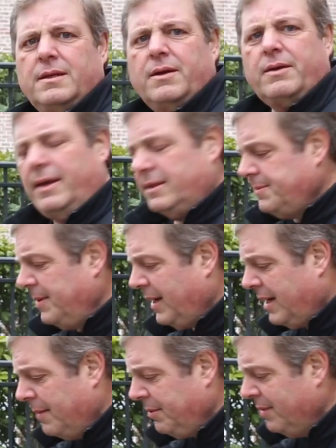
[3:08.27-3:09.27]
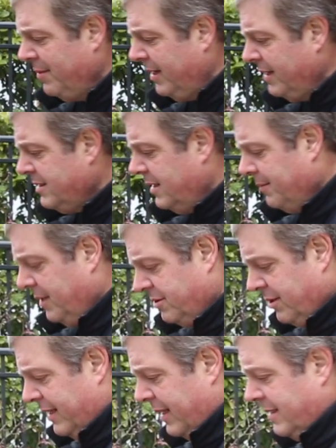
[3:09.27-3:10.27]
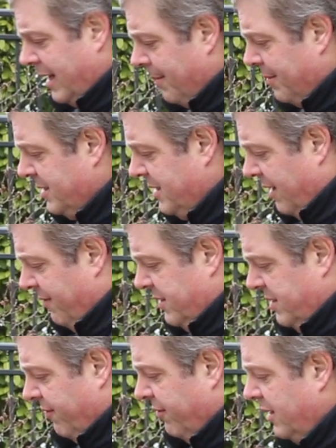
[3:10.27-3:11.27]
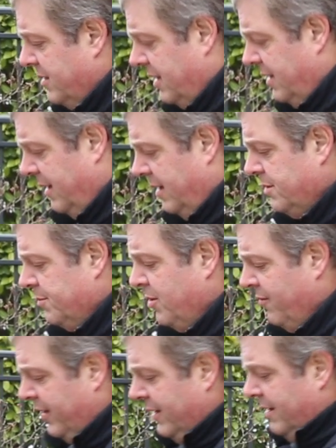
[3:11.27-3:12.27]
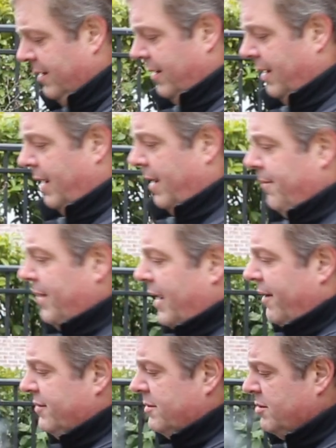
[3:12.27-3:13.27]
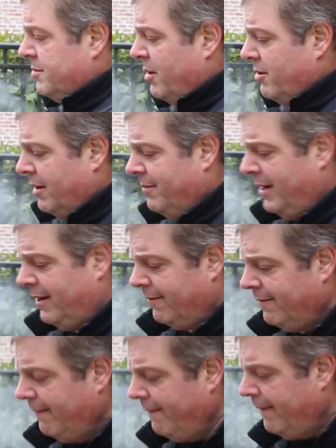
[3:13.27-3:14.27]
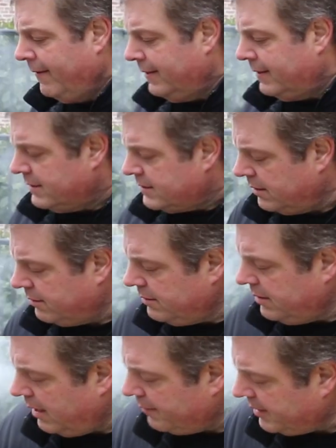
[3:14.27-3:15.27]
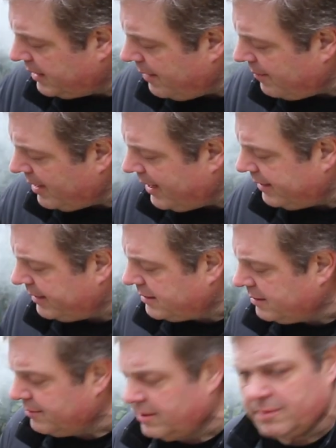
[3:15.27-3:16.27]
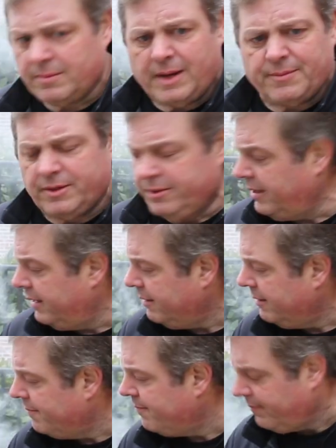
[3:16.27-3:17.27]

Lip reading: Okay, it's been a couple of minutes and I'm going to try the top and see if it's defrosted. It is moving and we have some smoke coming out. So I'm going to keep an eye on the thermometer there.